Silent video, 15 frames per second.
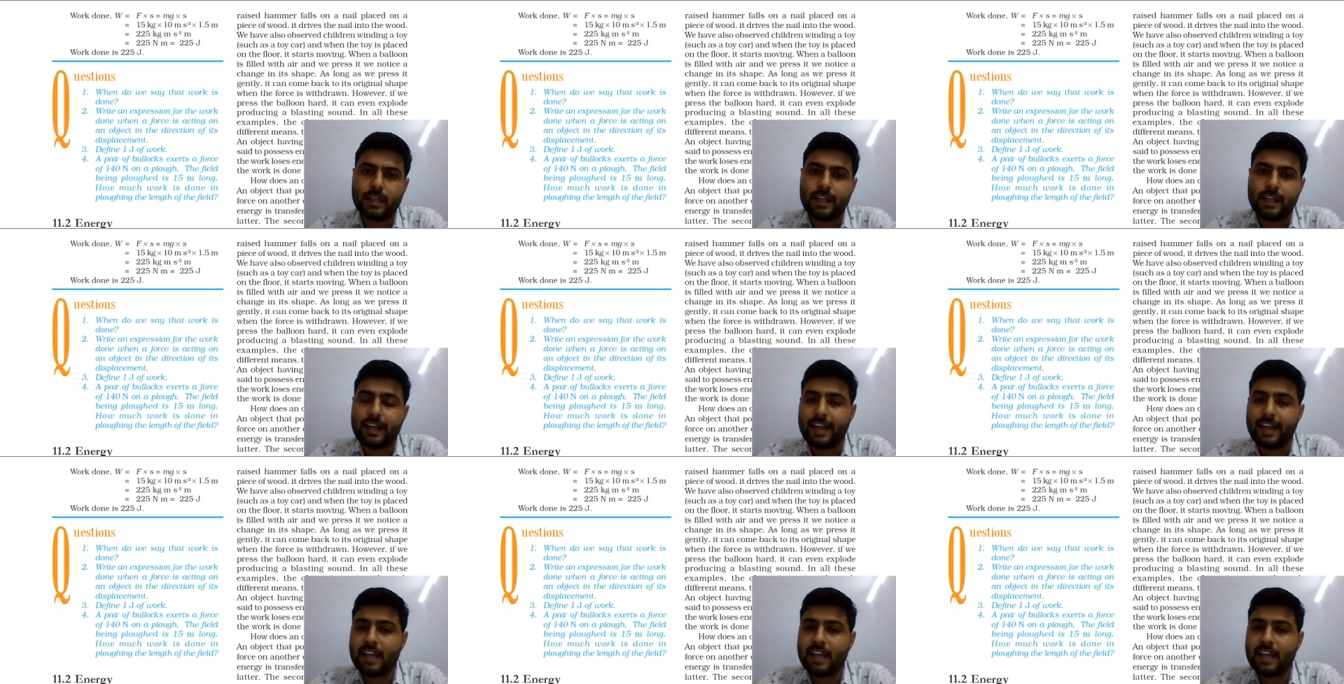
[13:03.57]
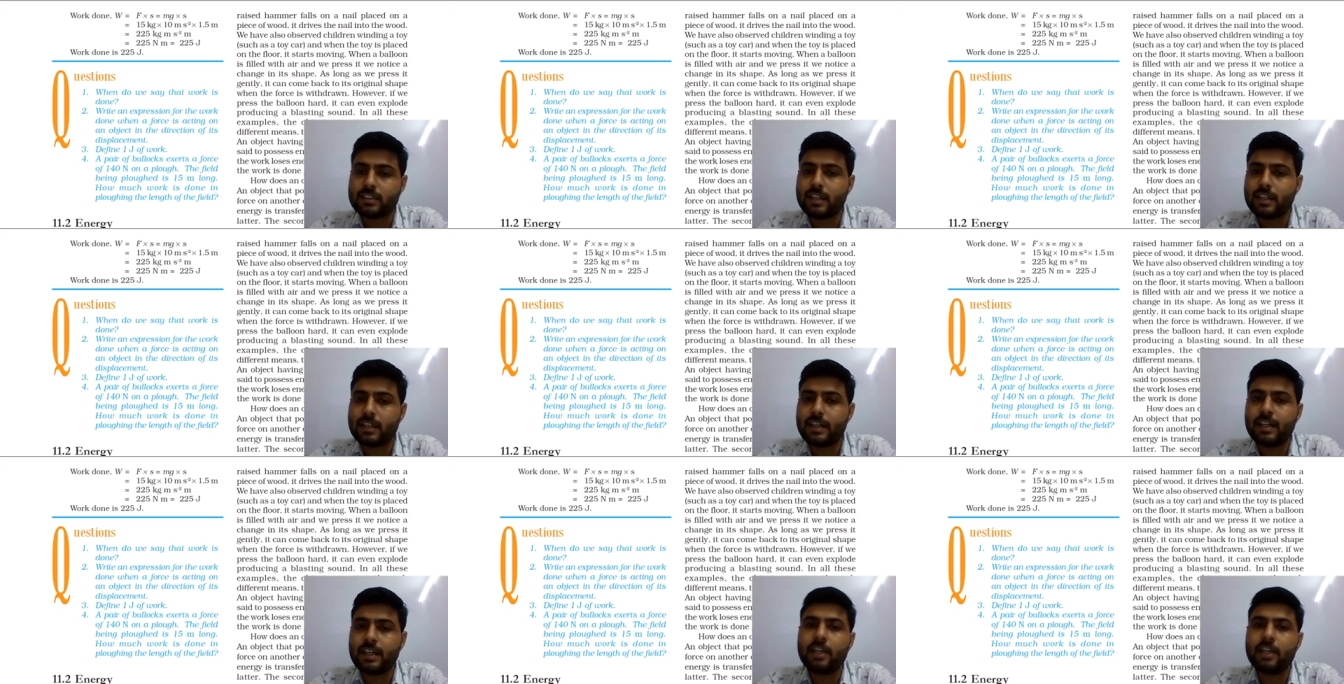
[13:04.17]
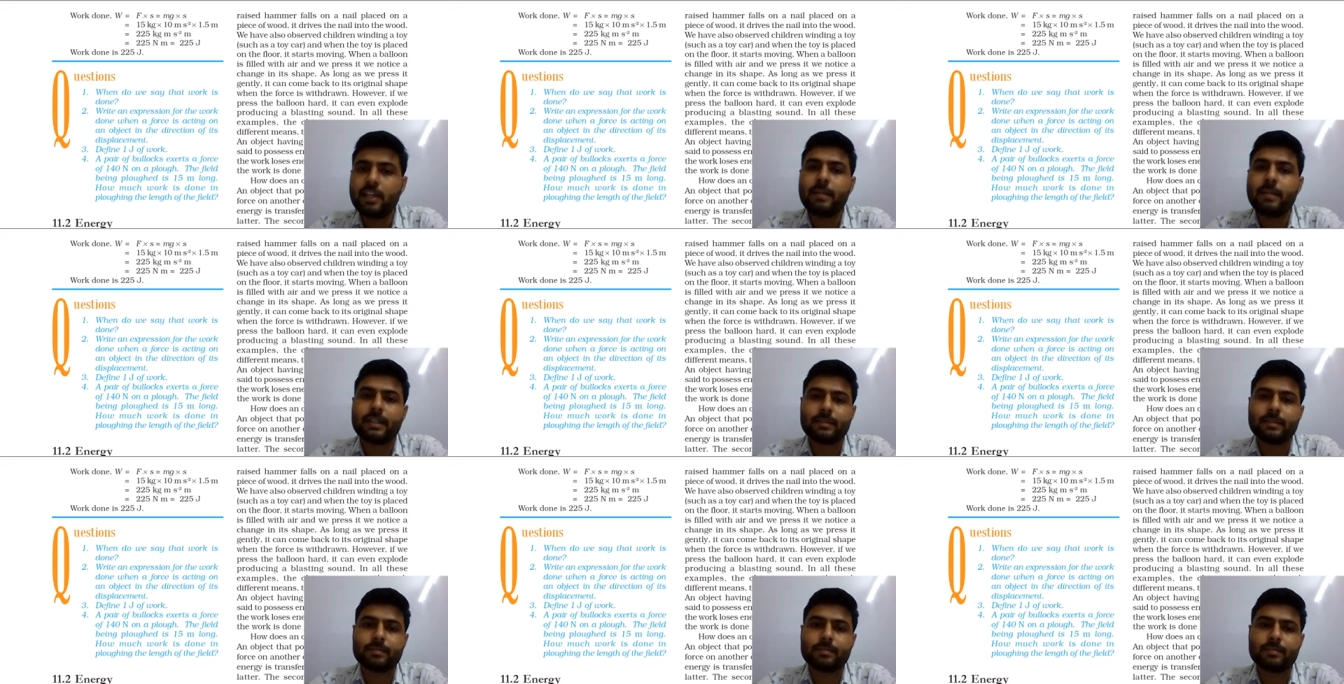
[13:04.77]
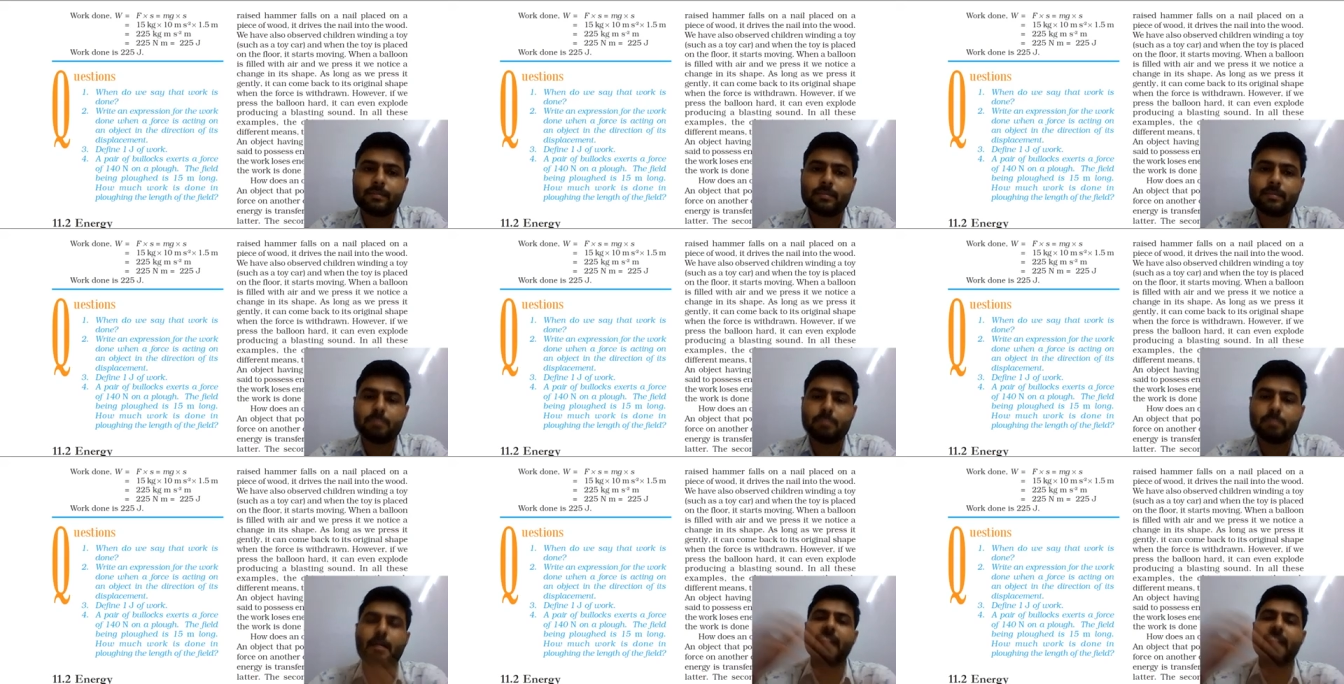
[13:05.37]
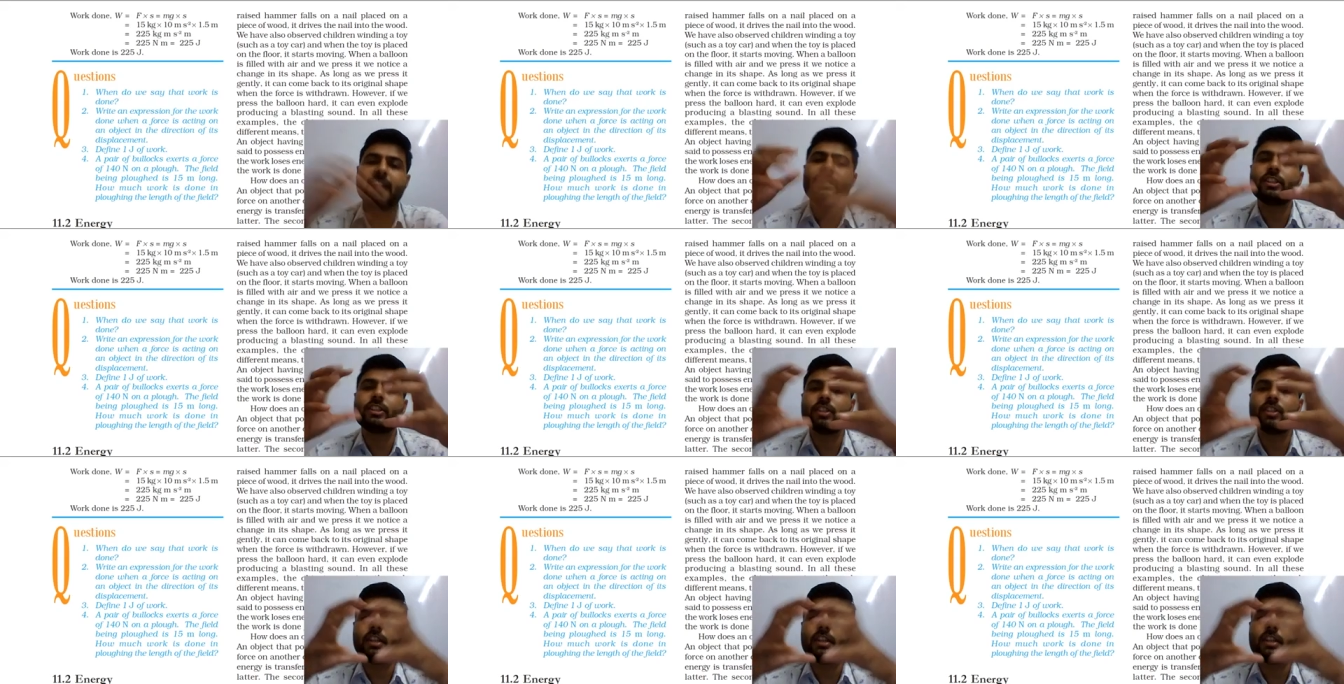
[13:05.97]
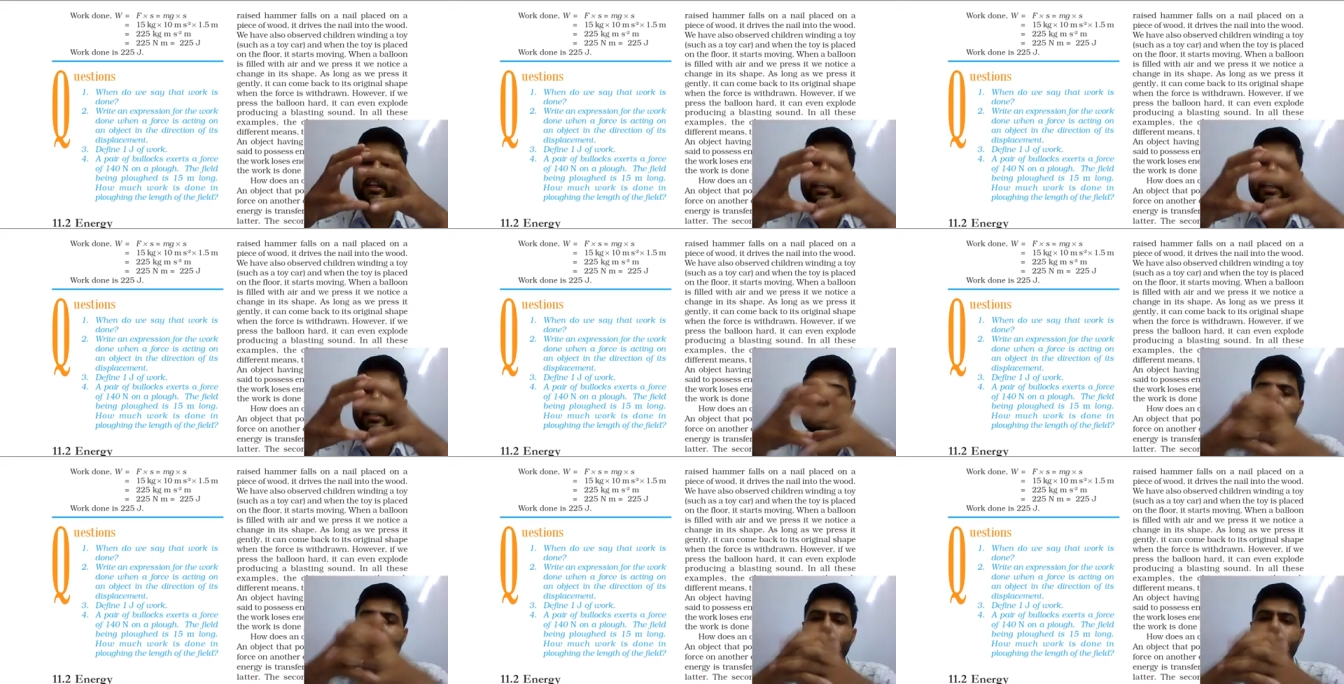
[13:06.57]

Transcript: It has certain limit by which if